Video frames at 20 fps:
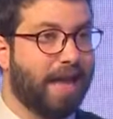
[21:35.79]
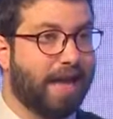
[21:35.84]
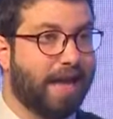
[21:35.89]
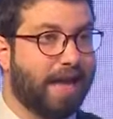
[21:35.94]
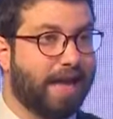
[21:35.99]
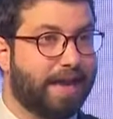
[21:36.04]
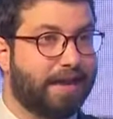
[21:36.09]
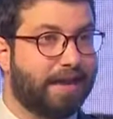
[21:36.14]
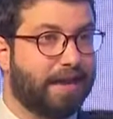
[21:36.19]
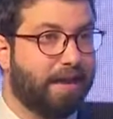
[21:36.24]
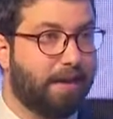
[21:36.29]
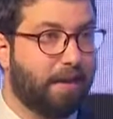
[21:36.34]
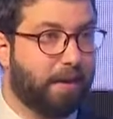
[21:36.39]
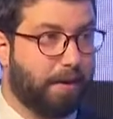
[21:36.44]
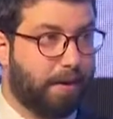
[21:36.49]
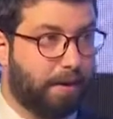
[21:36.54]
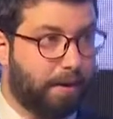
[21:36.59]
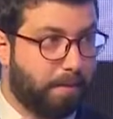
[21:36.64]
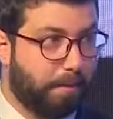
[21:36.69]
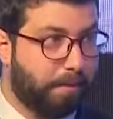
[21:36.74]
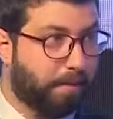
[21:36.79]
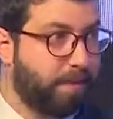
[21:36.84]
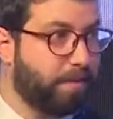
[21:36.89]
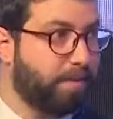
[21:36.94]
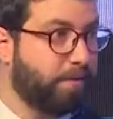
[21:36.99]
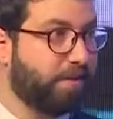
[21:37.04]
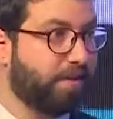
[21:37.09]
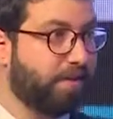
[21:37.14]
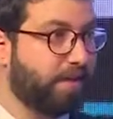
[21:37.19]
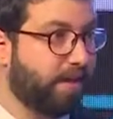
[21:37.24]
and
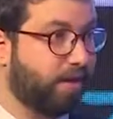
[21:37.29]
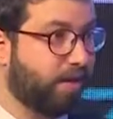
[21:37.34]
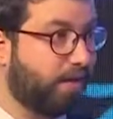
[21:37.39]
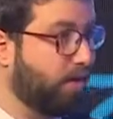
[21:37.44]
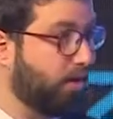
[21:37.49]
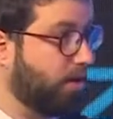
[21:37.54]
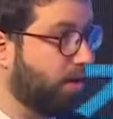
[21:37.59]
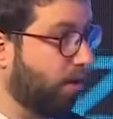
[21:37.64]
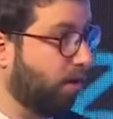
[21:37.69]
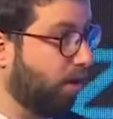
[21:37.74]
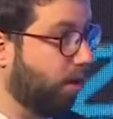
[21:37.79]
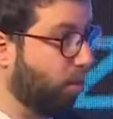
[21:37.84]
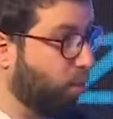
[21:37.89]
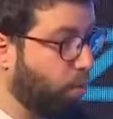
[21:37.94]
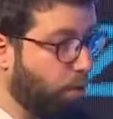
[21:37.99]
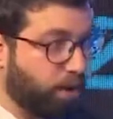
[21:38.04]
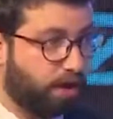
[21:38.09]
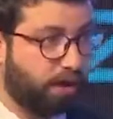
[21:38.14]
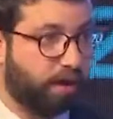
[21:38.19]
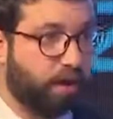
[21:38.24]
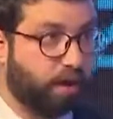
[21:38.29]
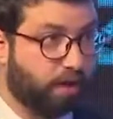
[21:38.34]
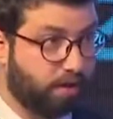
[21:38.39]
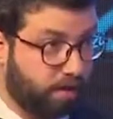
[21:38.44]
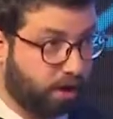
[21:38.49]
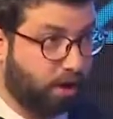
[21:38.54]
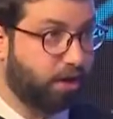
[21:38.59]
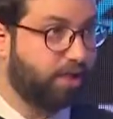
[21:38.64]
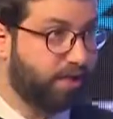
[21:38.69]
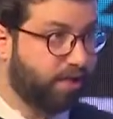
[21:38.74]
people that
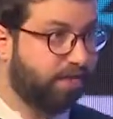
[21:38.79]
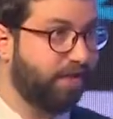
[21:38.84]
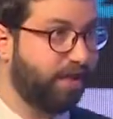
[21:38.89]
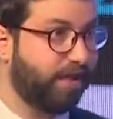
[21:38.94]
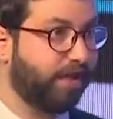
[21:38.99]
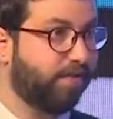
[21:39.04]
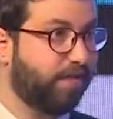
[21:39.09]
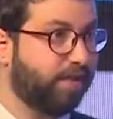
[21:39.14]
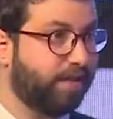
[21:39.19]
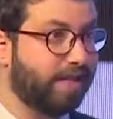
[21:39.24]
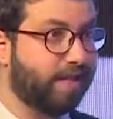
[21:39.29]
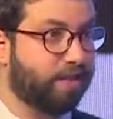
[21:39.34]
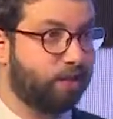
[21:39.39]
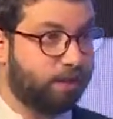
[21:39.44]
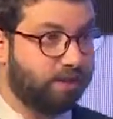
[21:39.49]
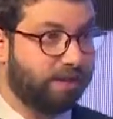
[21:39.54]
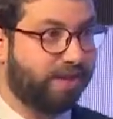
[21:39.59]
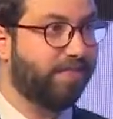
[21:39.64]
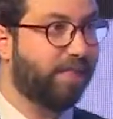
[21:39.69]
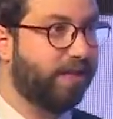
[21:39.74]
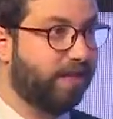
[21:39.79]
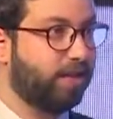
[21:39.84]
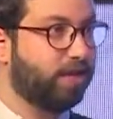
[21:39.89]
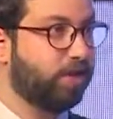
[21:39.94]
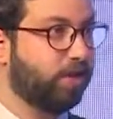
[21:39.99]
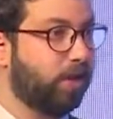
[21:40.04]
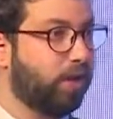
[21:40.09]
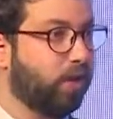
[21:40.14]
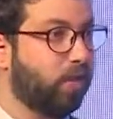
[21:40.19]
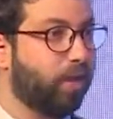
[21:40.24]
are living every day, they're living in a
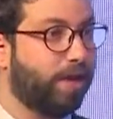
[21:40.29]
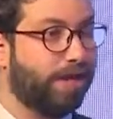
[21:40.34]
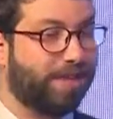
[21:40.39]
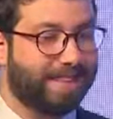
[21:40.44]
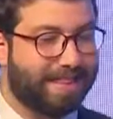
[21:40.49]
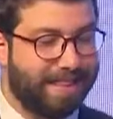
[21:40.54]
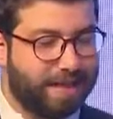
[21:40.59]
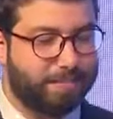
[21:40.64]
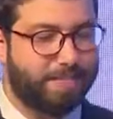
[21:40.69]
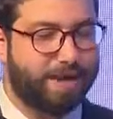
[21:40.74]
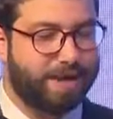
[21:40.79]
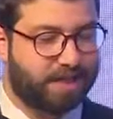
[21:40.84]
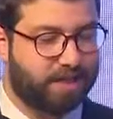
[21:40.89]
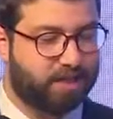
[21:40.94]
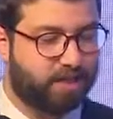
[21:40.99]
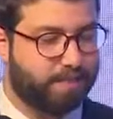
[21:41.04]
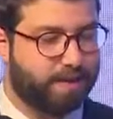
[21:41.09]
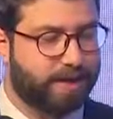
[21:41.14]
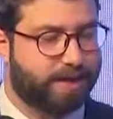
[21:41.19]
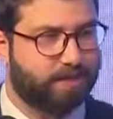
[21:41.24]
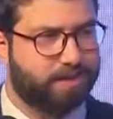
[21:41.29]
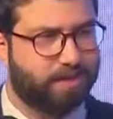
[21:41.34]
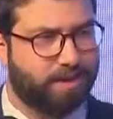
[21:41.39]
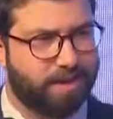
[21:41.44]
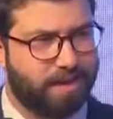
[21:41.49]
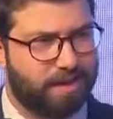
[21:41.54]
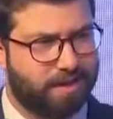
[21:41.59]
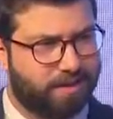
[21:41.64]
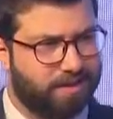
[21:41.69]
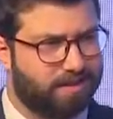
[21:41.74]
certain way, and they might expect
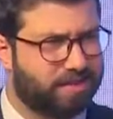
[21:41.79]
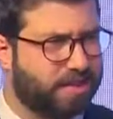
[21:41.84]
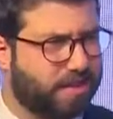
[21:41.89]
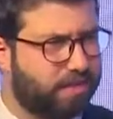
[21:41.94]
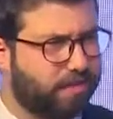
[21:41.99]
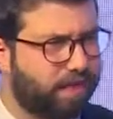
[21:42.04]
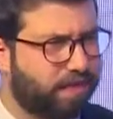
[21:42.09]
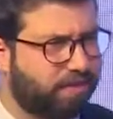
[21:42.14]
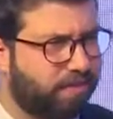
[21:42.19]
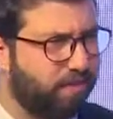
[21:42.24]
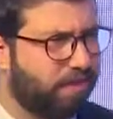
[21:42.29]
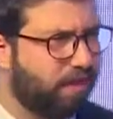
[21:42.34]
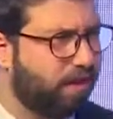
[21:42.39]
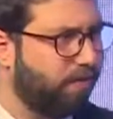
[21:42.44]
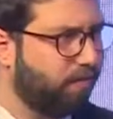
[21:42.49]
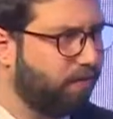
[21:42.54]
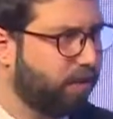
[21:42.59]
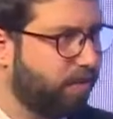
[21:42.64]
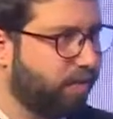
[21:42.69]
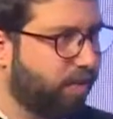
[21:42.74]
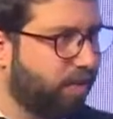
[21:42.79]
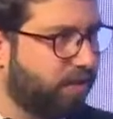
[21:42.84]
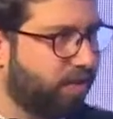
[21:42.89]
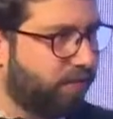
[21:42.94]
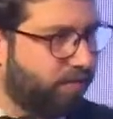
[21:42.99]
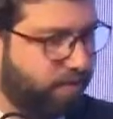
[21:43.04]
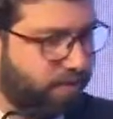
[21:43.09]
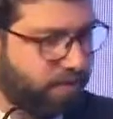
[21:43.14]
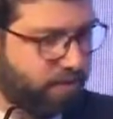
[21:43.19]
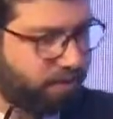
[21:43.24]
the same level of
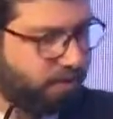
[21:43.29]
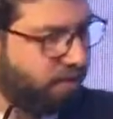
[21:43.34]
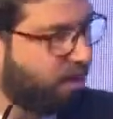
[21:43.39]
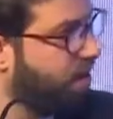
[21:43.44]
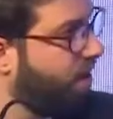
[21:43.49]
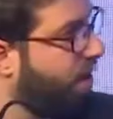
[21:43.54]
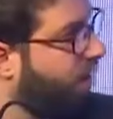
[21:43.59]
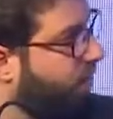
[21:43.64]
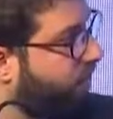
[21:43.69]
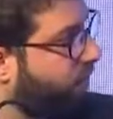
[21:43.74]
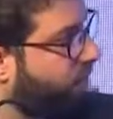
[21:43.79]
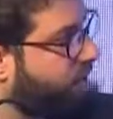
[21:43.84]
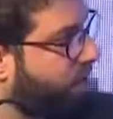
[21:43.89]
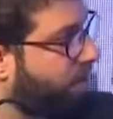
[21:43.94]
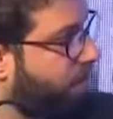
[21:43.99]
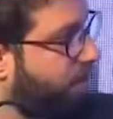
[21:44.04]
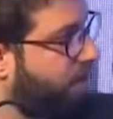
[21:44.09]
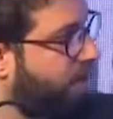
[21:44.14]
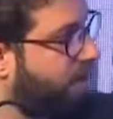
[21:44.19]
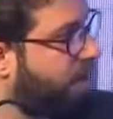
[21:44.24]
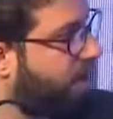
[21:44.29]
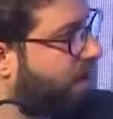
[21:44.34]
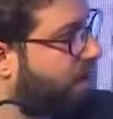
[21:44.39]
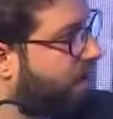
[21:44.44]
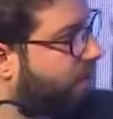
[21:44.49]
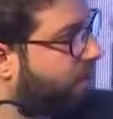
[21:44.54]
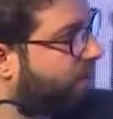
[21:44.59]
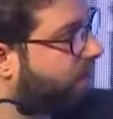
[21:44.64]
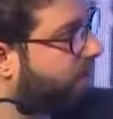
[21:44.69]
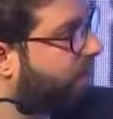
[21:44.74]
responsiveness from
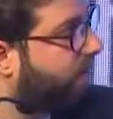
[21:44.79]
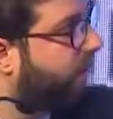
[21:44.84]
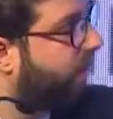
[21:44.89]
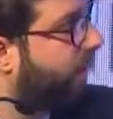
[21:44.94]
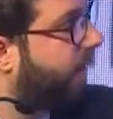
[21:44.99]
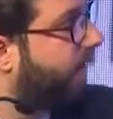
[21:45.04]
government